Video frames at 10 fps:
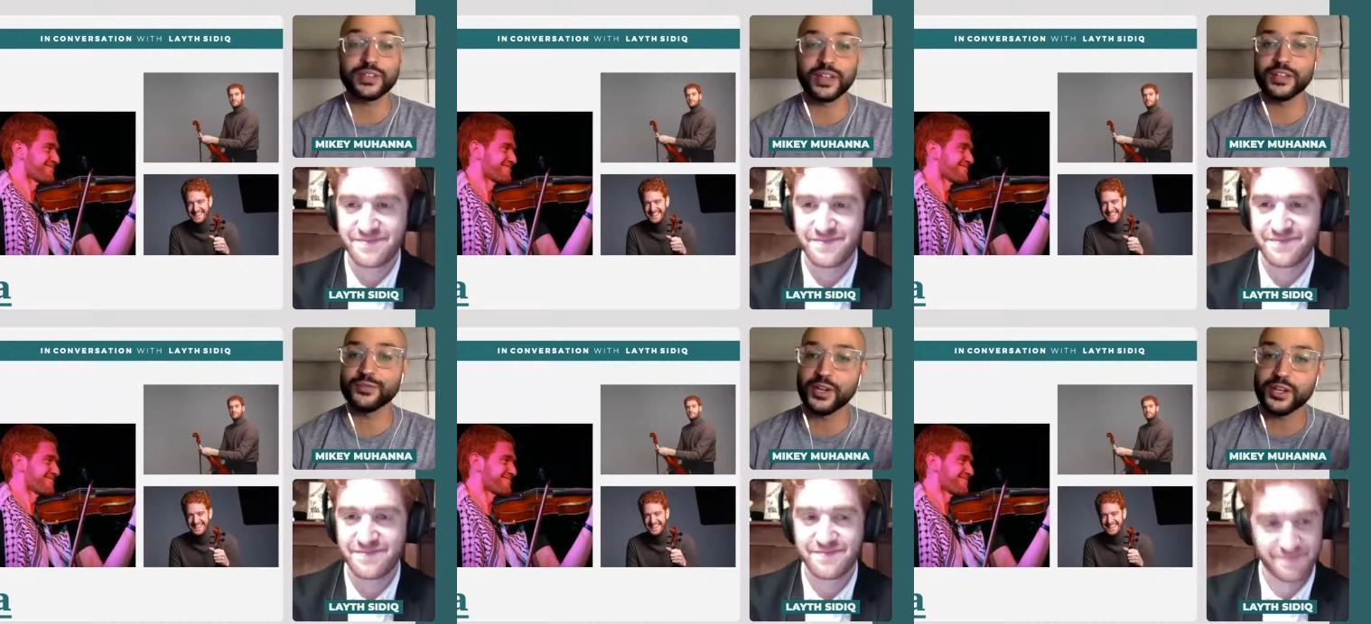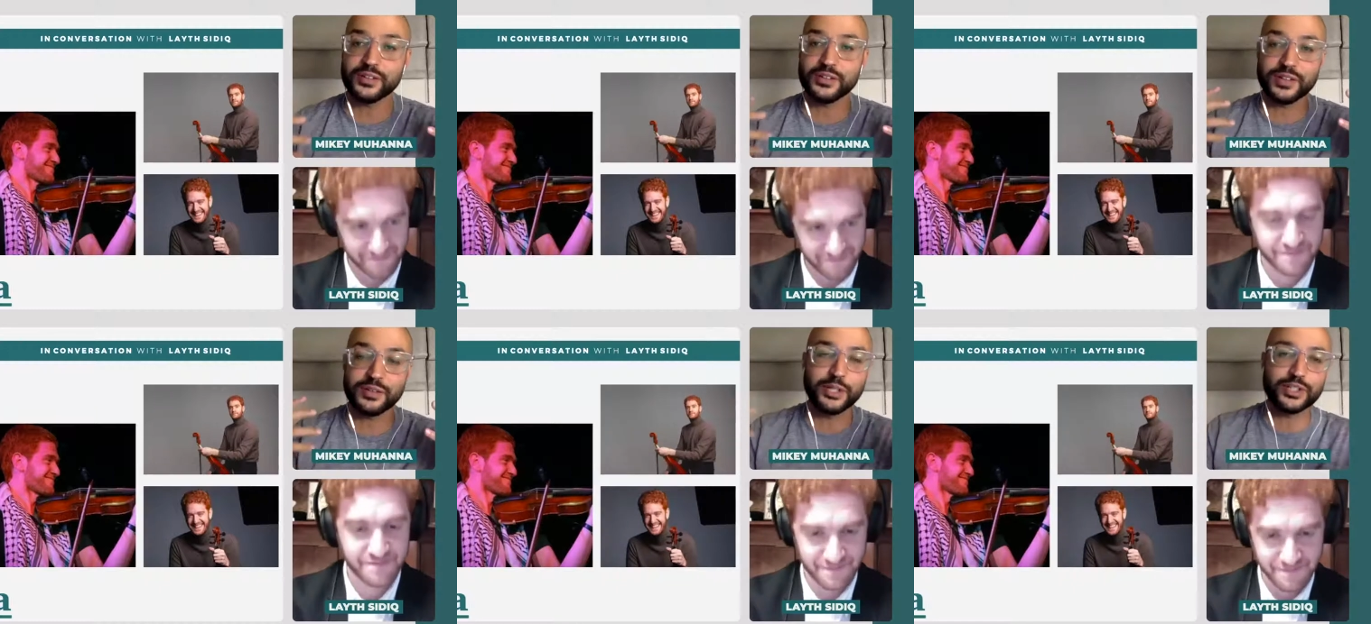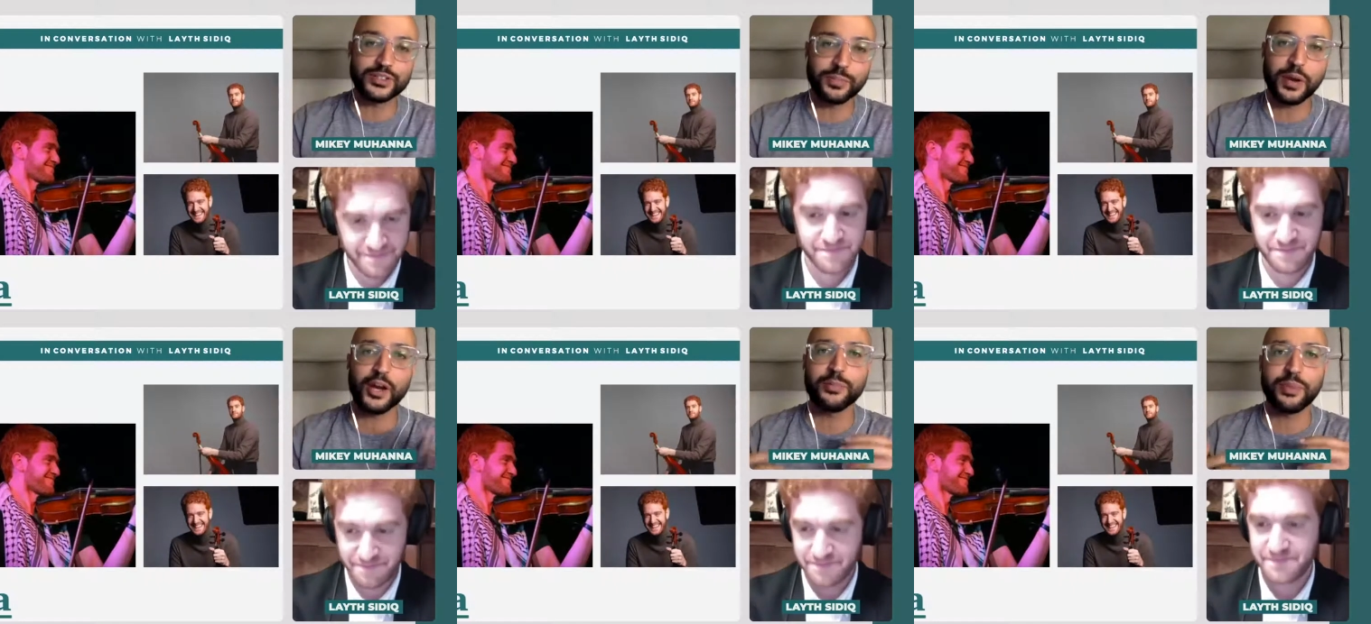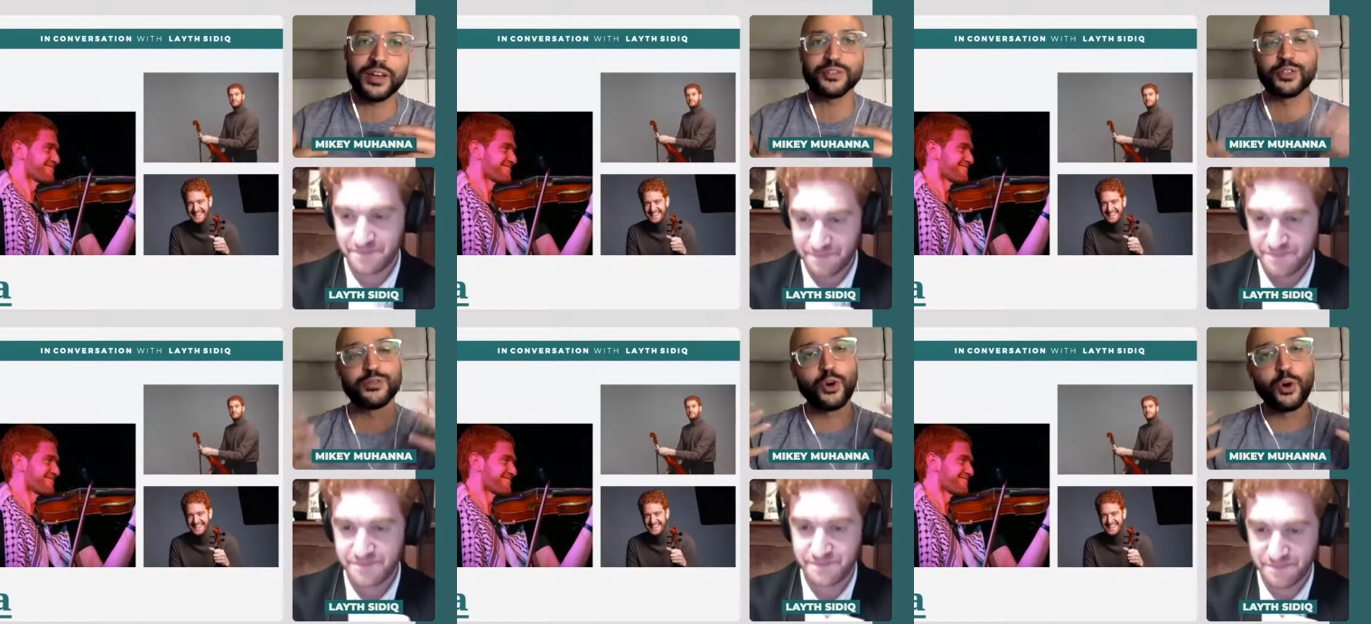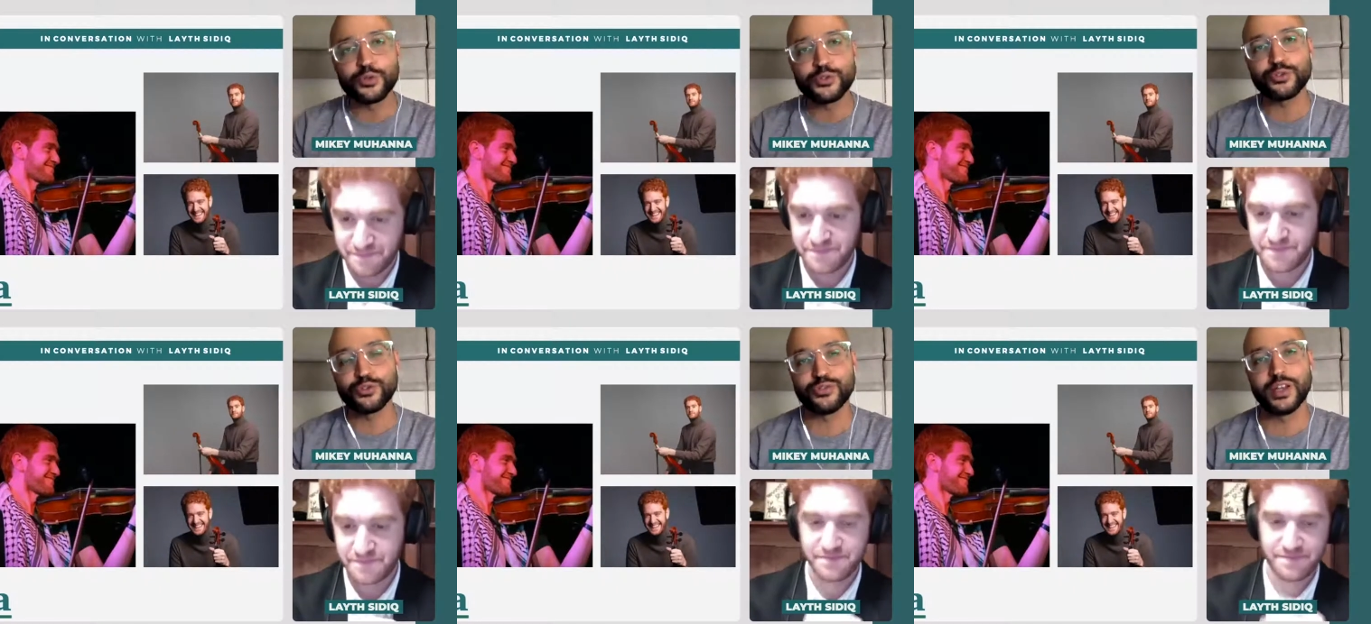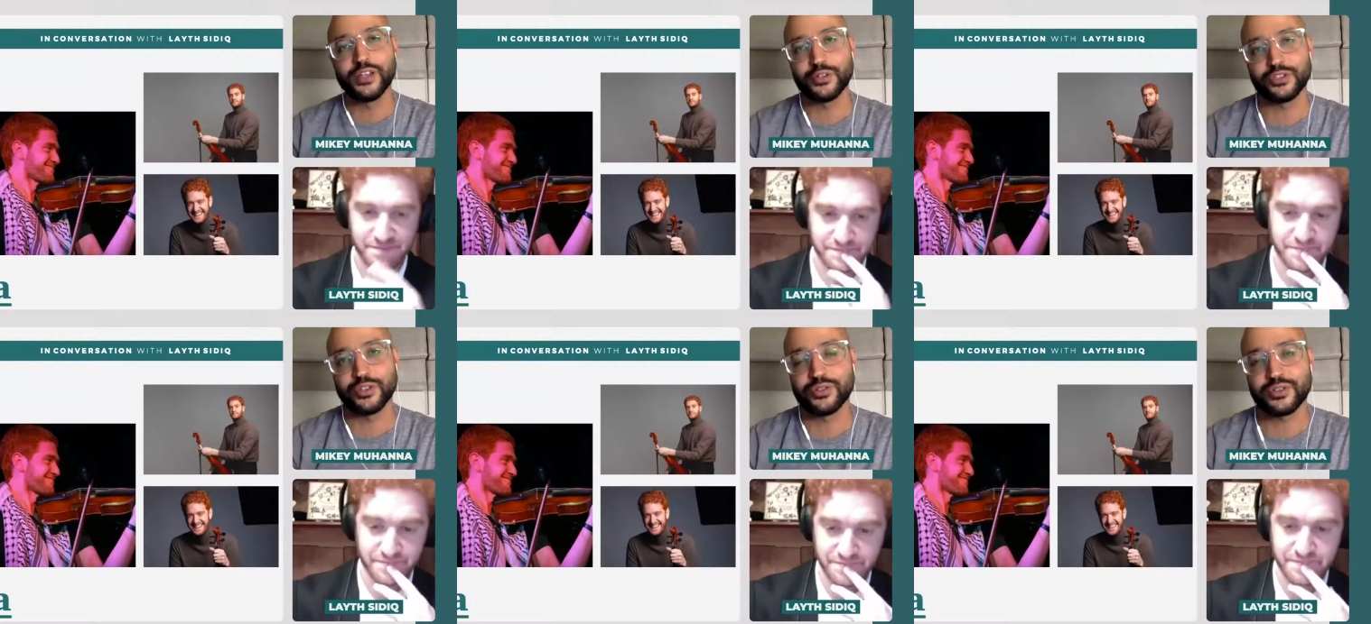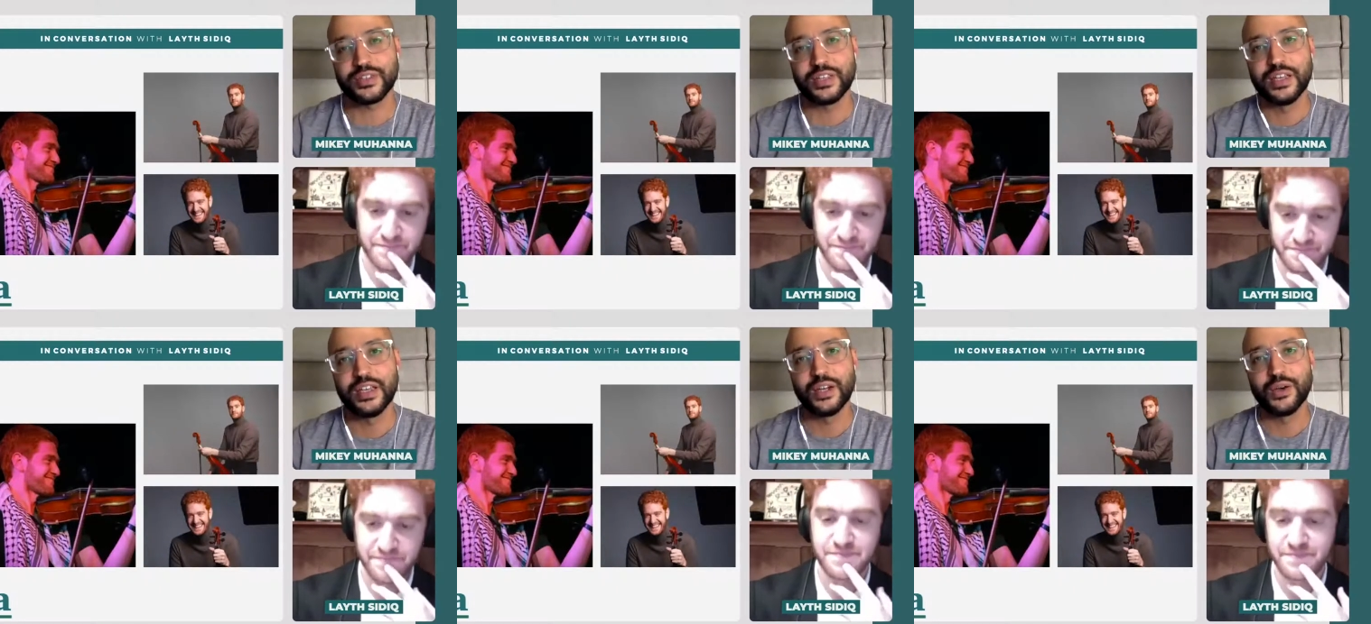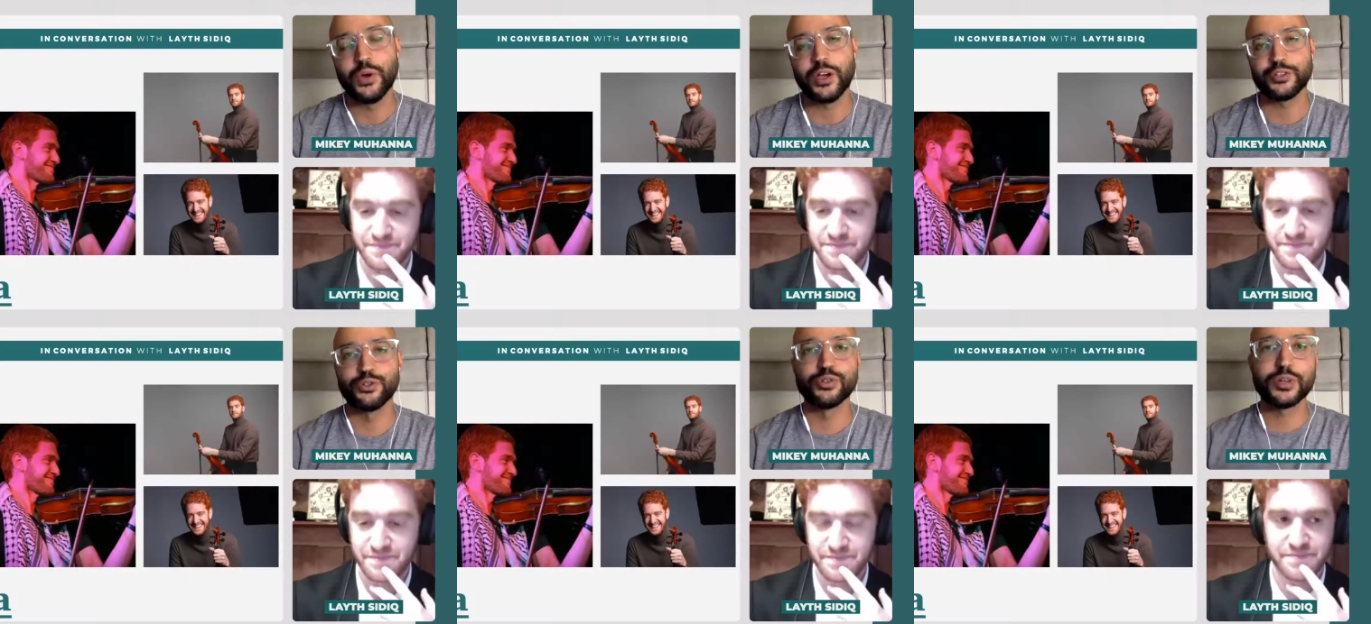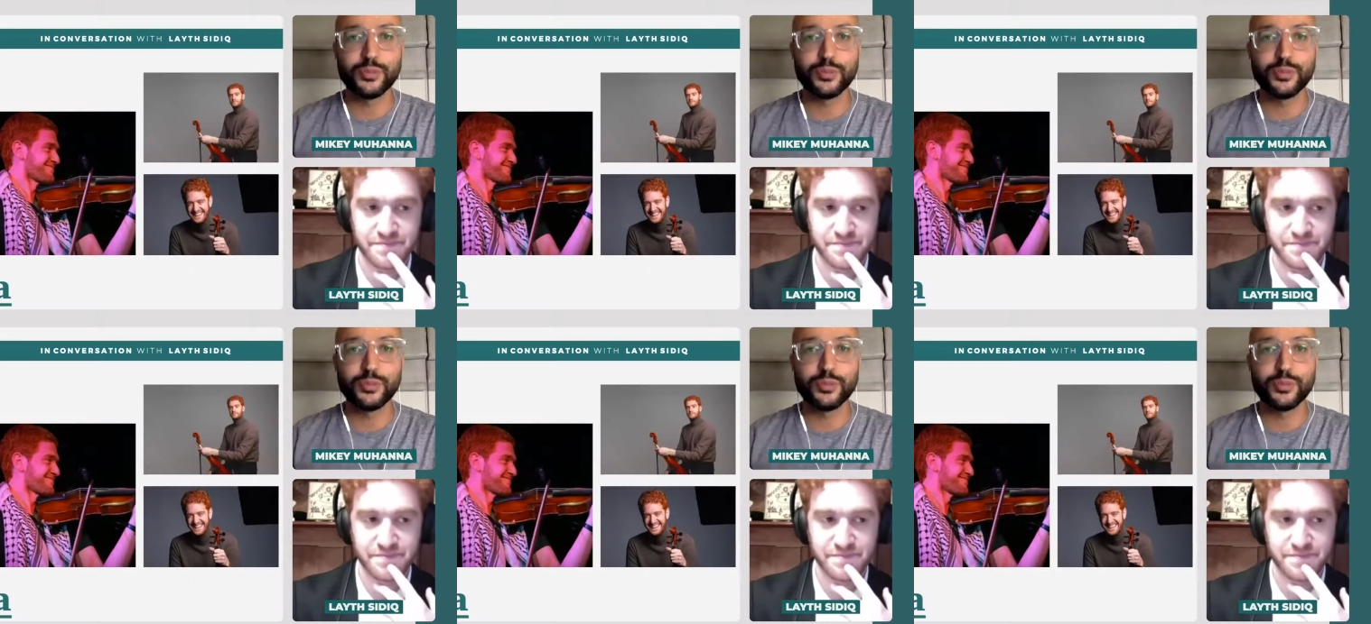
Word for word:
Speaker 1: and it's very much inspired by sort of old school radio shows where touring